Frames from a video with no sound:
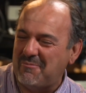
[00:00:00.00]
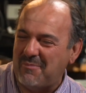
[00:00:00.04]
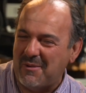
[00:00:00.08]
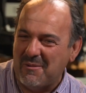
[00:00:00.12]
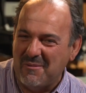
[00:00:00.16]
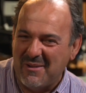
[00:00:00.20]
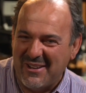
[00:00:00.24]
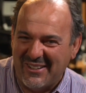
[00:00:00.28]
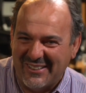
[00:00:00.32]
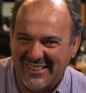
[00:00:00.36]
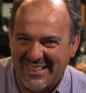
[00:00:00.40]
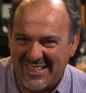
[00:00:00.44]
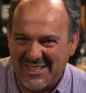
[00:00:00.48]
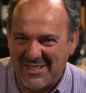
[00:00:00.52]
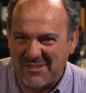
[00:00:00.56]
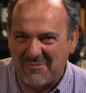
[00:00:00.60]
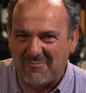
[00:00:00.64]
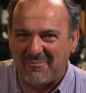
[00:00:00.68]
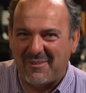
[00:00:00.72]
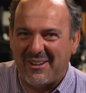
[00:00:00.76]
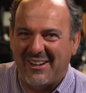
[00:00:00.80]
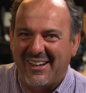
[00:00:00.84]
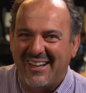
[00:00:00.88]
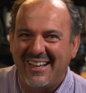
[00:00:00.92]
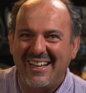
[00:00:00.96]
put me on the
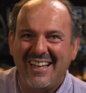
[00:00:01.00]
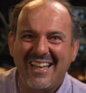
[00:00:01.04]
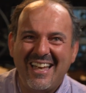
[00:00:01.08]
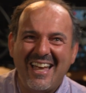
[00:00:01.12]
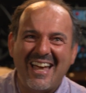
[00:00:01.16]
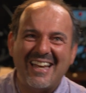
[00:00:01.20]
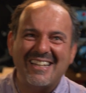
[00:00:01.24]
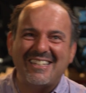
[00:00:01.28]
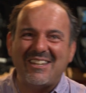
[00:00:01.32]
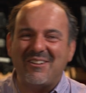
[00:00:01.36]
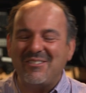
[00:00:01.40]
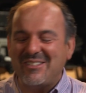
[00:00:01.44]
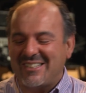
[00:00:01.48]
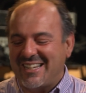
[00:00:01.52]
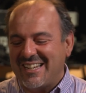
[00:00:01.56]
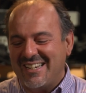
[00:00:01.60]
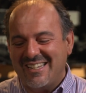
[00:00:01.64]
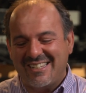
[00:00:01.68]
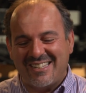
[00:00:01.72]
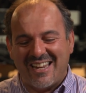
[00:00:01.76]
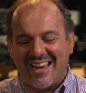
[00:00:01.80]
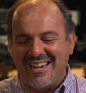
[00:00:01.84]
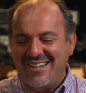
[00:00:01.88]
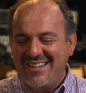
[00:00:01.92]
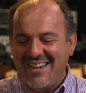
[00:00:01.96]
spot. And so I was going
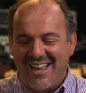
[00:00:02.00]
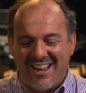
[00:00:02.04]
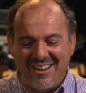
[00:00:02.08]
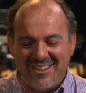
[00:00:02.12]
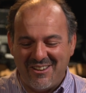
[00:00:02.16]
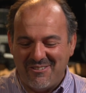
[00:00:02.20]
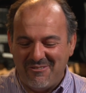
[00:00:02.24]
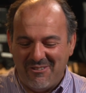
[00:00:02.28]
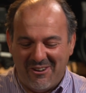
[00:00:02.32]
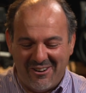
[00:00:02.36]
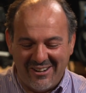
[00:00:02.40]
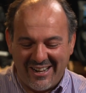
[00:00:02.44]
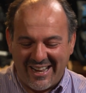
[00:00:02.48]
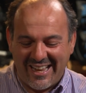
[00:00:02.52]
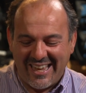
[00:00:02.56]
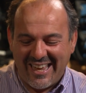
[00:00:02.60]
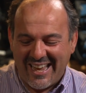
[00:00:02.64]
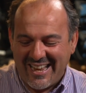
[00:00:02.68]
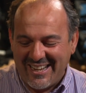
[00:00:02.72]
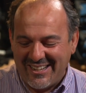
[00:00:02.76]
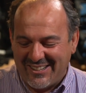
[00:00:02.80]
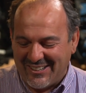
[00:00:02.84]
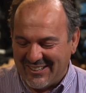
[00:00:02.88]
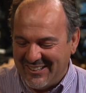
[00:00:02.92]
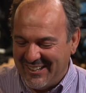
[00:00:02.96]
to say, no, you're wrong
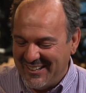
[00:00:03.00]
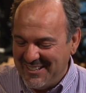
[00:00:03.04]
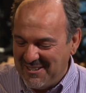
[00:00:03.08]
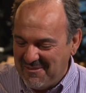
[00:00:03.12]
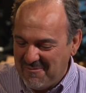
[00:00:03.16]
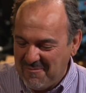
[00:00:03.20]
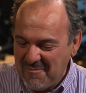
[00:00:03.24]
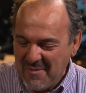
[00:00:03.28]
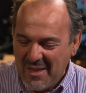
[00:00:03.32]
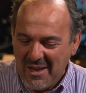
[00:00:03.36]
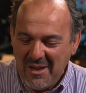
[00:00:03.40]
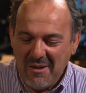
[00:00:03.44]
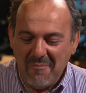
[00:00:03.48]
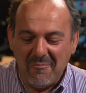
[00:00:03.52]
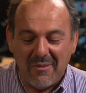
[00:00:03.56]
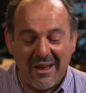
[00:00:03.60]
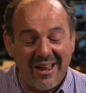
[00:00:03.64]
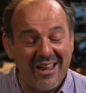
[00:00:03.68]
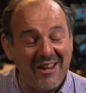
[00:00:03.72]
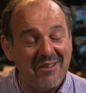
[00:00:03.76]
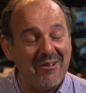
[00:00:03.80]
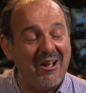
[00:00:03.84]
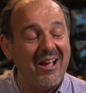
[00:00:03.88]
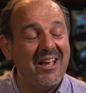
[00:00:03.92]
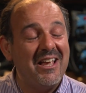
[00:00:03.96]
again, Con. But
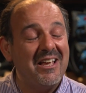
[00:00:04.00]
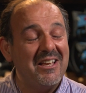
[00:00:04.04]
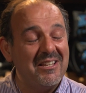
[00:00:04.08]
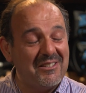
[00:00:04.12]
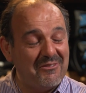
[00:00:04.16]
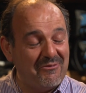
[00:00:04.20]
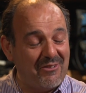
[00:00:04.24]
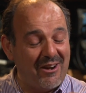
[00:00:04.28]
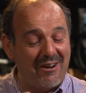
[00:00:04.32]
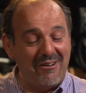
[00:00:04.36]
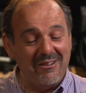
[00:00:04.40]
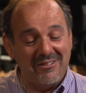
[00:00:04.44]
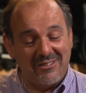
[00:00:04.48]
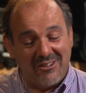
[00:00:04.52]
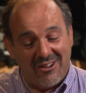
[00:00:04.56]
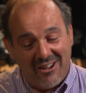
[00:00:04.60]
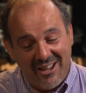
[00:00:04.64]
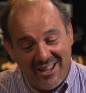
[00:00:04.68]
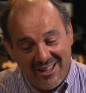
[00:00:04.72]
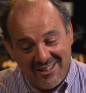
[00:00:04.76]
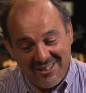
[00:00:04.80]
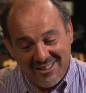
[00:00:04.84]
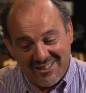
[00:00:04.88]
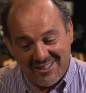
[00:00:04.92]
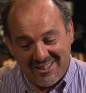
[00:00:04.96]
anyway, as far as
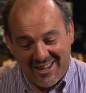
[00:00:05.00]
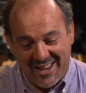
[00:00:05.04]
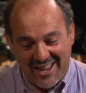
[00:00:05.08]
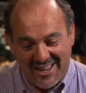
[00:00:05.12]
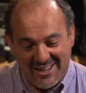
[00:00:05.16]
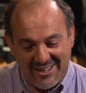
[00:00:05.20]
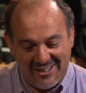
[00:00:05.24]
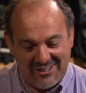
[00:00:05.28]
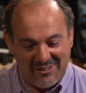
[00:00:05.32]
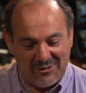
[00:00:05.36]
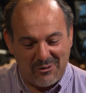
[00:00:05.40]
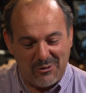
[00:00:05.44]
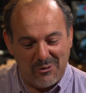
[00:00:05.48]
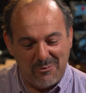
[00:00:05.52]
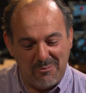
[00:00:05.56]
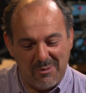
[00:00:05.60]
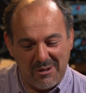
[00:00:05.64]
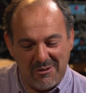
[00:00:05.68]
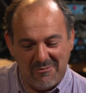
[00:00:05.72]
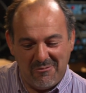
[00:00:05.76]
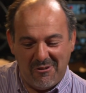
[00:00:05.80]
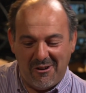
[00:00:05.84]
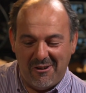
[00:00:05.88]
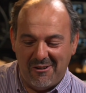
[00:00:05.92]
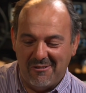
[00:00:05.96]
I understand, and I could
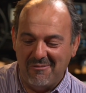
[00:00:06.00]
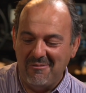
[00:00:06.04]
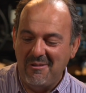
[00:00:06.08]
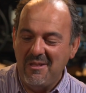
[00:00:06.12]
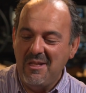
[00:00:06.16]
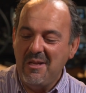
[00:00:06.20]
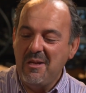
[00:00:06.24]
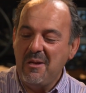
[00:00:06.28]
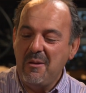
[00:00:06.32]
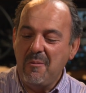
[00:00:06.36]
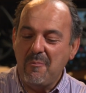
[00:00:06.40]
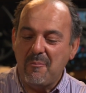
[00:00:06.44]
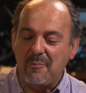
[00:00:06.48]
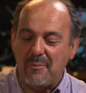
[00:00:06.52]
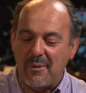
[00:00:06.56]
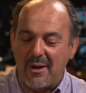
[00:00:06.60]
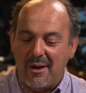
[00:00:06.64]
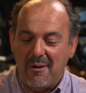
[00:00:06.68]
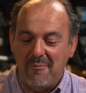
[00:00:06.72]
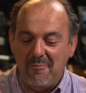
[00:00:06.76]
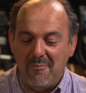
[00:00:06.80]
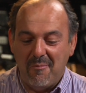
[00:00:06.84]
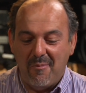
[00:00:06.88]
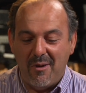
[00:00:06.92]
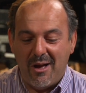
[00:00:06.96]
be wrong,
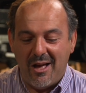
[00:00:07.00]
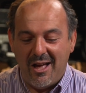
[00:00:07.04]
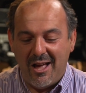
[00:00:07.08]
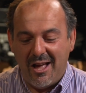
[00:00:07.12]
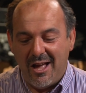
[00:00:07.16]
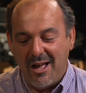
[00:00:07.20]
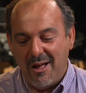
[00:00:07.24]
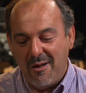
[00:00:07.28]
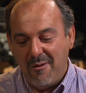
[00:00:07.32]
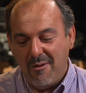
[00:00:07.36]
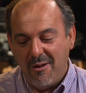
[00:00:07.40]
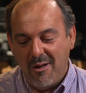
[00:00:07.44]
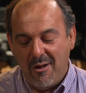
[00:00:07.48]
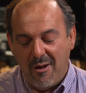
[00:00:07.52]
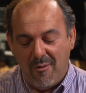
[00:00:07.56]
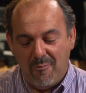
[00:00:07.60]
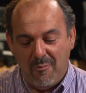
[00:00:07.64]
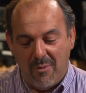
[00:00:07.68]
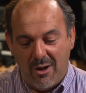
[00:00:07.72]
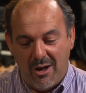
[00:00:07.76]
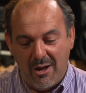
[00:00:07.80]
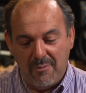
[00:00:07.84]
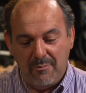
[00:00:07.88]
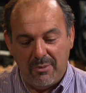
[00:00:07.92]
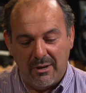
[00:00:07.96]
but
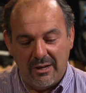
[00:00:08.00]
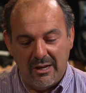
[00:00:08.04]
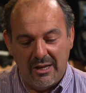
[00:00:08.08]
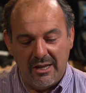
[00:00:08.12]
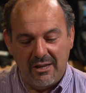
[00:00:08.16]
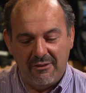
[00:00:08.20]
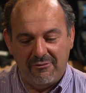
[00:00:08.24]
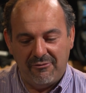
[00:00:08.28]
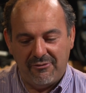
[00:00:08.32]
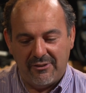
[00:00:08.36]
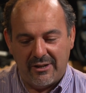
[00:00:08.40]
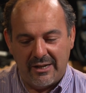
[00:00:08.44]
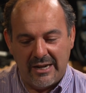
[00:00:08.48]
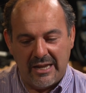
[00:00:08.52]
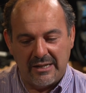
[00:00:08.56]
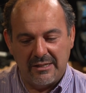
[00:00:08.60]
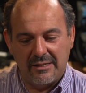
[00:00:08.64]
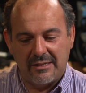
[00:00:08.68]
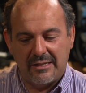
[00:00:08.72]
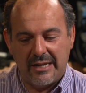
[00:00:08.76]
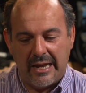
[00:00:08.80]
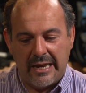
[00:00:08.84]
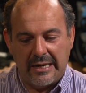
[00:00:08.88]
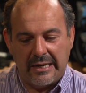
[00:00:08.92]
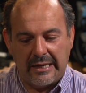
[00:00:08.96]
my belief and
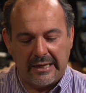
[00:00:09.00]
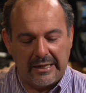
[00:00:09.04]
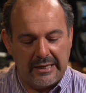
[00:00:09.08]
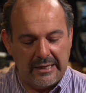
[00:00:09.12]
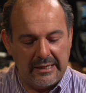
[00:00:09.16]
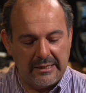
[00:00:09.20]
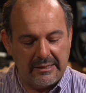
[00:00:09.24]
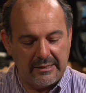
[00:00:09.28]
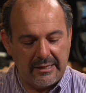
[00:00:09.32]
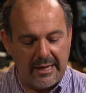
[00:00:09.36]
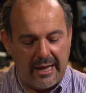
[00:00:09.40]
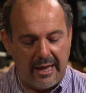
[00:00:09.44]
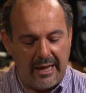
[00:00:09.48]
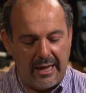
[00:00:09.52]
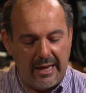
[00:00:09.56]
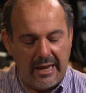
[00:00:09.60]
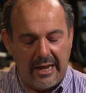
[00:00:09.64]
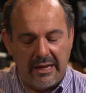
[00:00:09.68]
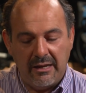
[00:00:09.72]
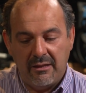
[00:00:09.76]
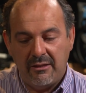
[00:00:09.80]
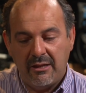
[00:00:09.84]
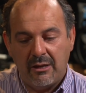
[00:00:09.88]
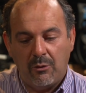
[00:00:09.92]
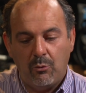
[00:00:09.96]
understanding is that
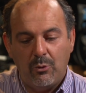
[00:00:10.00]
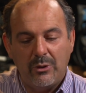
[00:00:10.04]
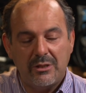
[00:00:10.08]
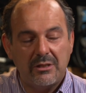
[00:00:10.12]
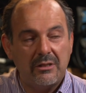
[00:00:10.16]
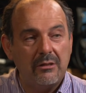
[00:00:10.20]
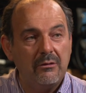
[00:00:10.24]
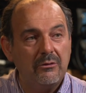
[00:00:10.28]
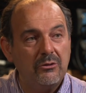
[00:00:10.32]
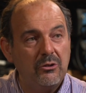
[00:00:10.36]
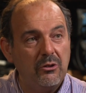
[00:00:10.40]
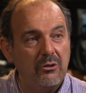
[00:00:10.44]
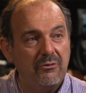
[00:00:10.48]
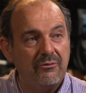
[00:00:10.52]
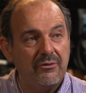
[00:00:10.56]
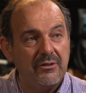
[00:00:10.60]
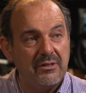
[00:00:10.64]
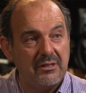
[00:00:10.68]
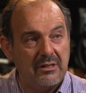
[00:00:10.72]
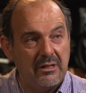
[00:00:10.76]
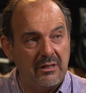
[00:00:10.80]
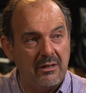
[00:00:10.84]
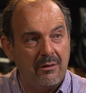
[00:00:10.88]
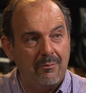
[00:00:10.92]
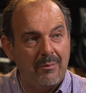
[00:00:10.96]
anything we still do for
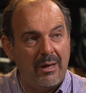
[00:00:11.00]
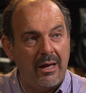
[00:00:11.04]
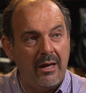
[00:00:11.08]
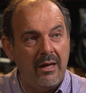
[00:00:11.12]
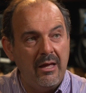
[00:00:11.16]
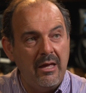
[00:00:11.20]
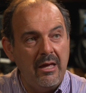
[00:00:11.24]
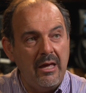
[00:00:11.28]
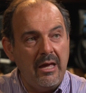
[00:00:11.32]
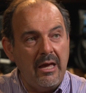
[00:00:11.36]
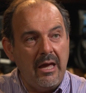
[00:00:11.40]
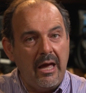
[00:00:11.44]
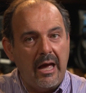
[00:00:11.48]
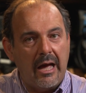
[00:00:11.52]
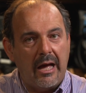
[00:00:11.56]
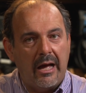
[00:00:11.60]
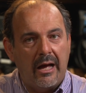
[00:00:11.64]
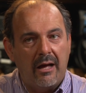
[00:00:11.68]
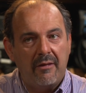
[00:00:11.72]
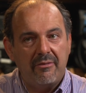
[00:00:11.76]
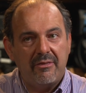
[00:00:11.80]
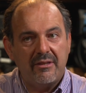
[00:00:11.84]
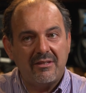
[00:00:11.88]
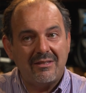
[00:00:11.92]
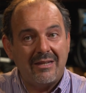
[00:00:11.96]
cinema,
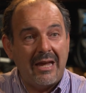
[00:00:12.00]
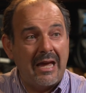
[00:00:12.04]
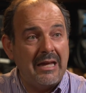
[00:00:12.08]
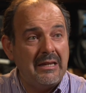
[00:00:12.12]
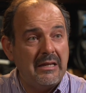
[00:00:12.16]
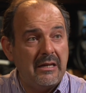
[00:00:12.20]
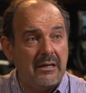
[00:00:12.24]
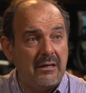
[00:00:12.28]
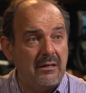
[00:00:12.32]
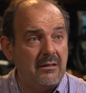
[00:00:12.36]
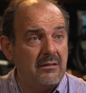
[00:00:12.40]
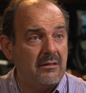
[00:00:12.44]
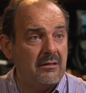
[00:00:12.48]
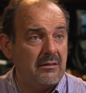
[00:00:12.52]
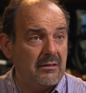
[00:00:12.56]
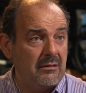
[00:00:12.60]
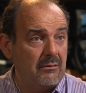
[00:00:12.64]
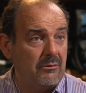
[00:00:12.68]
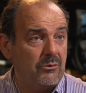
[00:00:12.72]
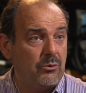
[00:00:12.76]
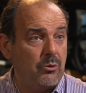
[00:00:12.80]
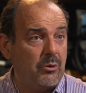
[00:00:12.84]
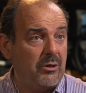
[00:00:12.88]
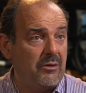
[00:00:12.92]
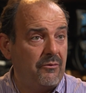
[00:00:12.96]
the standard is
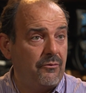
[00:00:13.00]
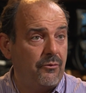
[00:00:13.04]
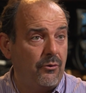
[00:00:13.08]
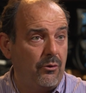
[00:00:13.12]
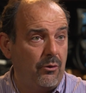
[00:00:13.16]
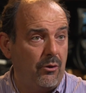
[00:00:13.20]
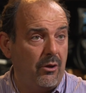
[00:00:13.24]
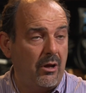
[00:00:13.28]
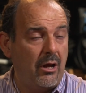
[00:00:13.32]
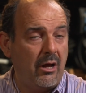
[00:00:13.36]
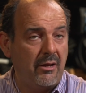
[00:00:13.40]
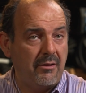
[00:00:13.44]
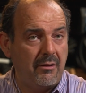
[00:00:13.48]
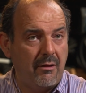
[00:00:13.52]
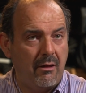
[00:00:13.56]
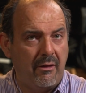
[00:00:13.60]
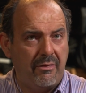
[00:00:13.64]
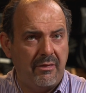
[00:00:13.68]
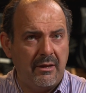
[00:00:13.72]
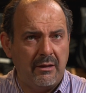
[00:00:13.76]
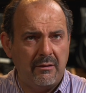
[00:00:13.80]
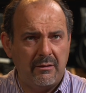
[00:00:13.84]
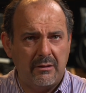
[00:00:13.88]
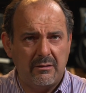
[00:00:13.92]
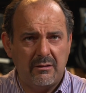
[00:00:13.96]
still 24. I
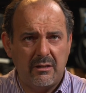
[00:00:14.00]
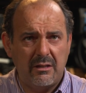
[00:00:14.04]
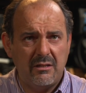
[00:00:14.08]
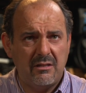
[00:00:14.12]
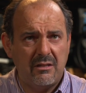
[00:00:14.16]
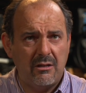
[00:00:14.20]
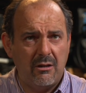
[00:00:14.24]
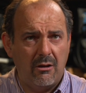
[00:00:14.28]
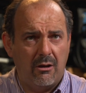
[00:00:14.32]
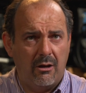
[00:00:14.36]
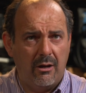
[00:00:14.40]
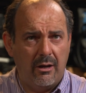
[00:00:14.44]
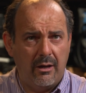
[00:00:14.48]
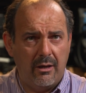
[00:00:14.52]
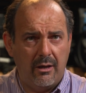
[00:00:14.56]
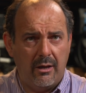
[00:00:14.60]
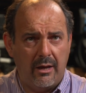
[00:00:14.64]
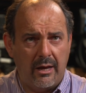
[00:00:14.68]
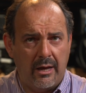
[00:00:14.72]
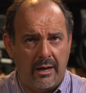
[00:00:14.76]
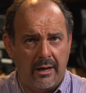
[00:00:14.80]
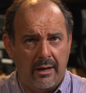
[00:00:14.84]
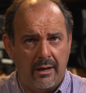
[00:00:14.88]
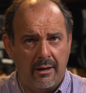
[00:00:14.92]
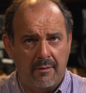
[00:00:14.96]
think the
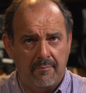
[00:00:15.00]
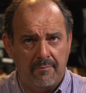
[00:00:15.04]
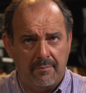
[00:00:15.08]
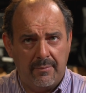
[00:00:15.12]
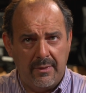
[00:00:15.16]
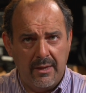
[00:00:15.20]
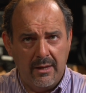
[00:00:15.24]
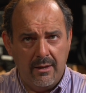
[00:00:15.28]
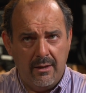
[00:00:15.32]
DCI